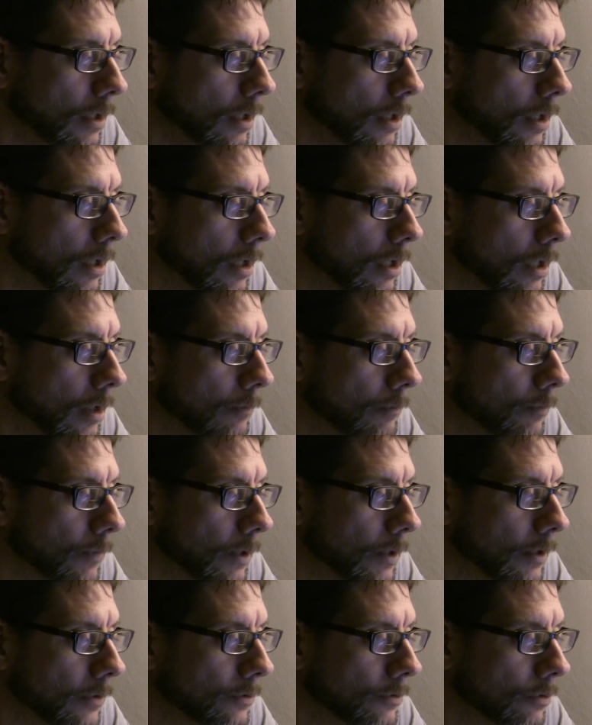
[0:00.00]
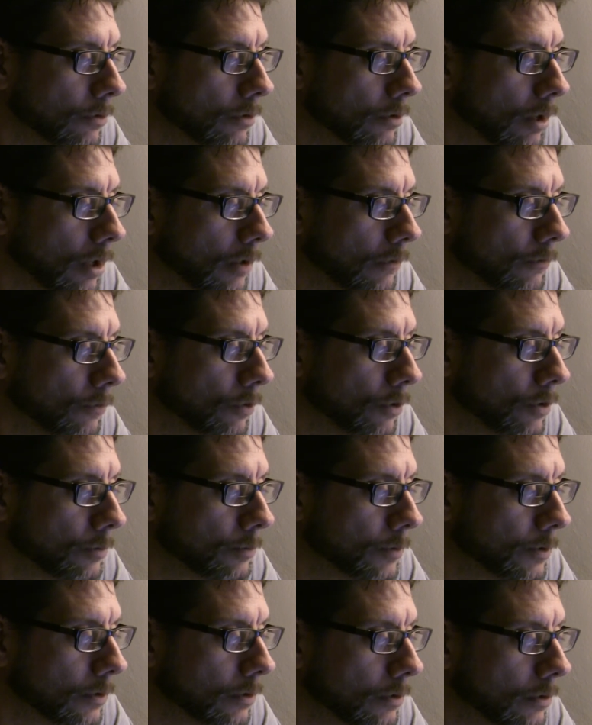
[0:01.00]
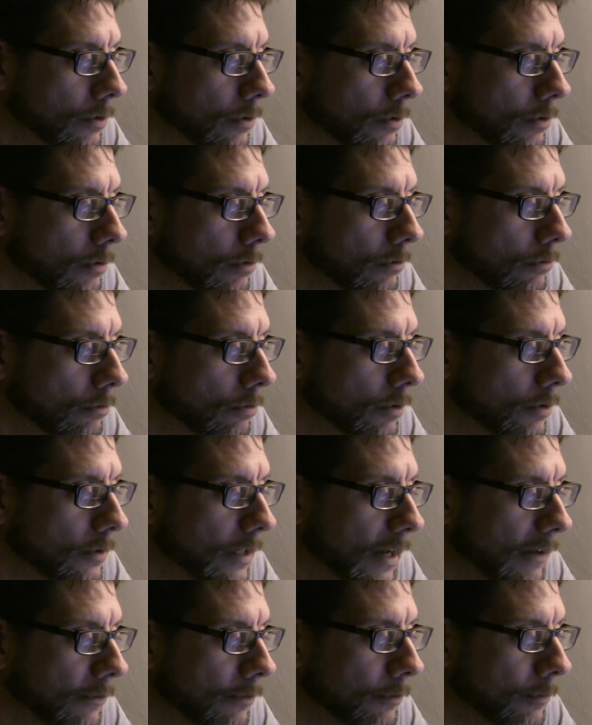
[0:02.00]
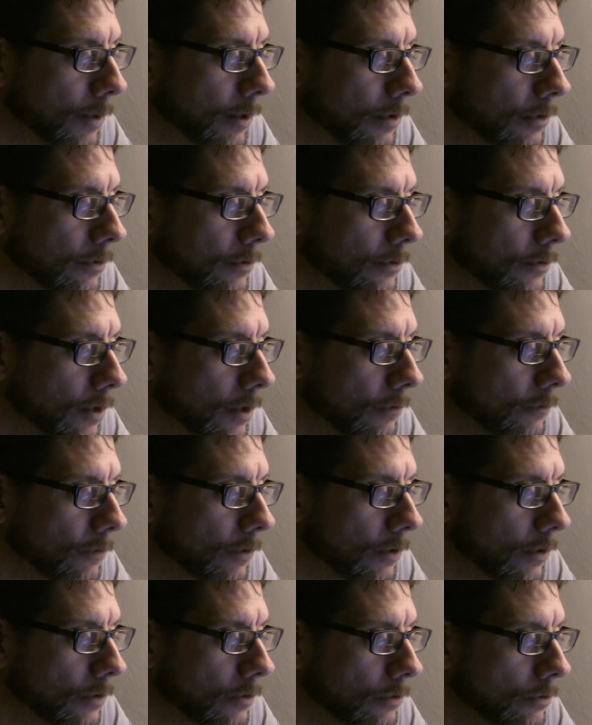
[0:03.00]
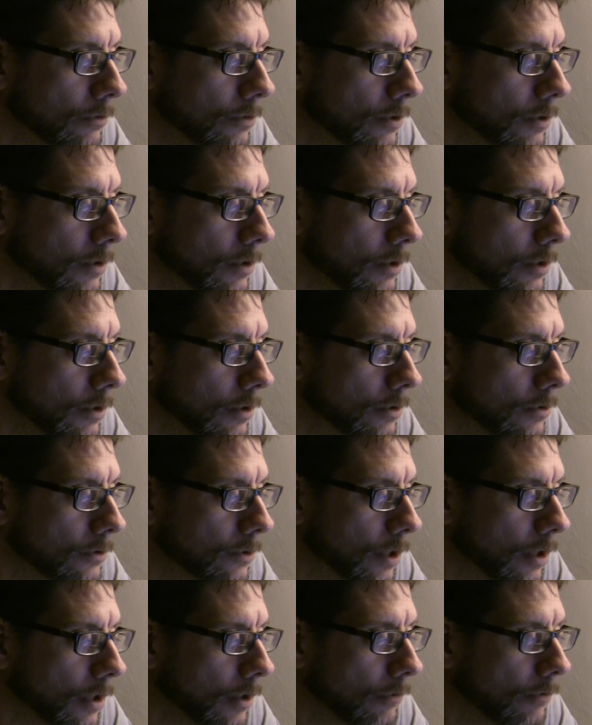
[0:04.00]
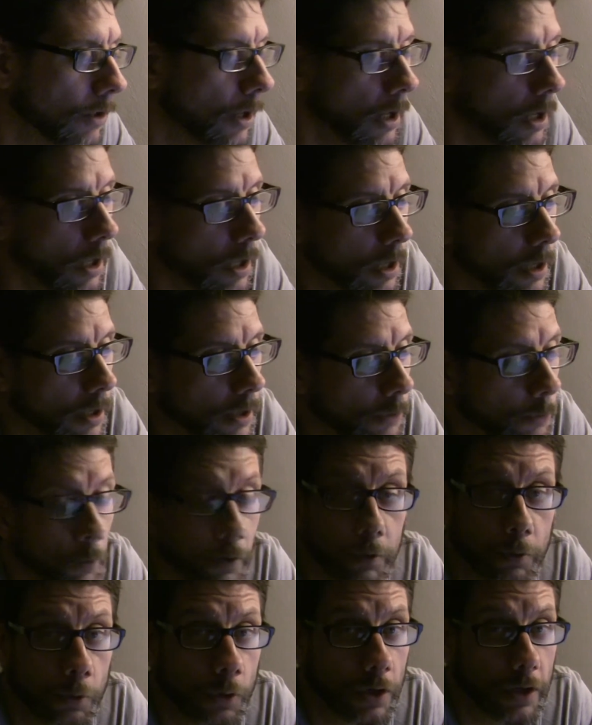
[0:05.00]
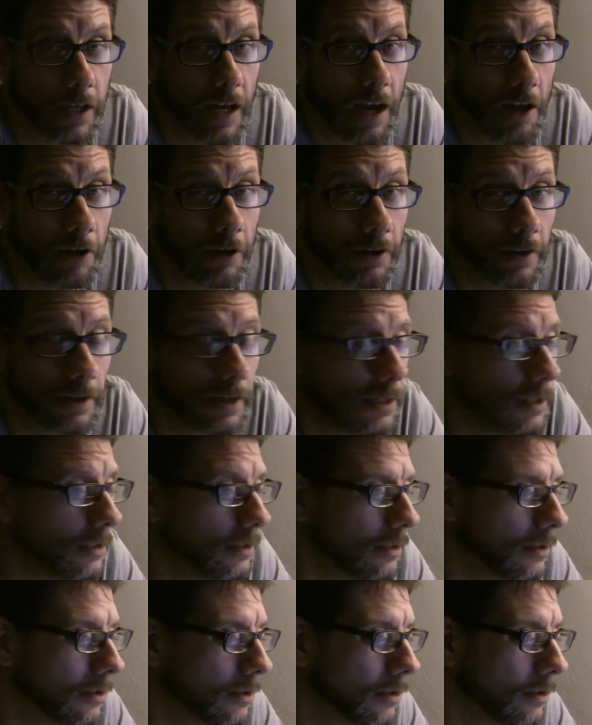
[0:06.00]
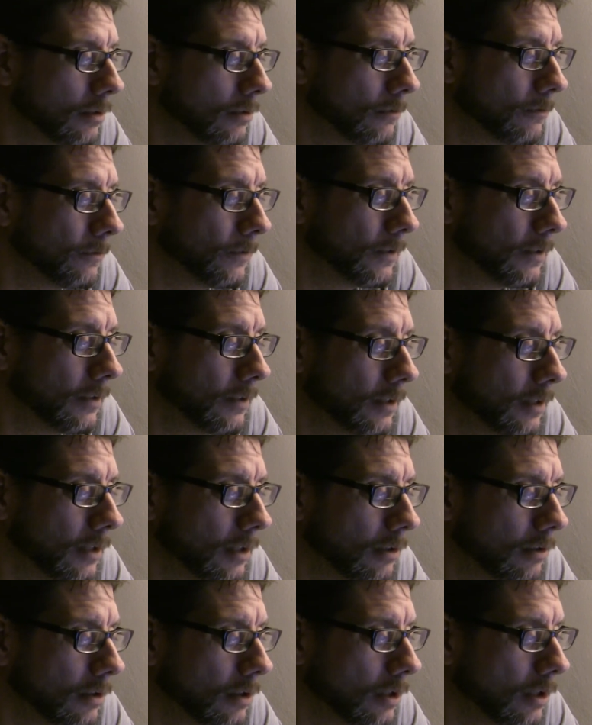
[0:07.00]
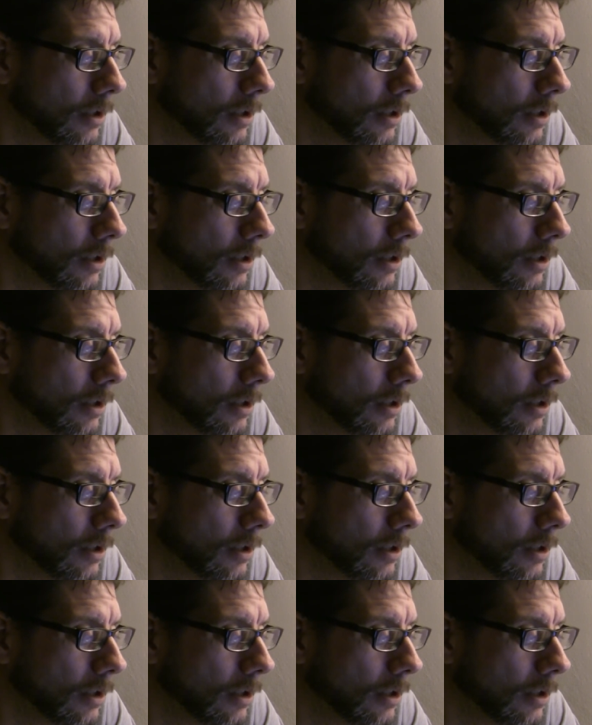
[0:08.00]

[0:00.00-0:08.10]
Assert law enforcement treats African Americans unfairly due to years of, would the word calculated fit in there?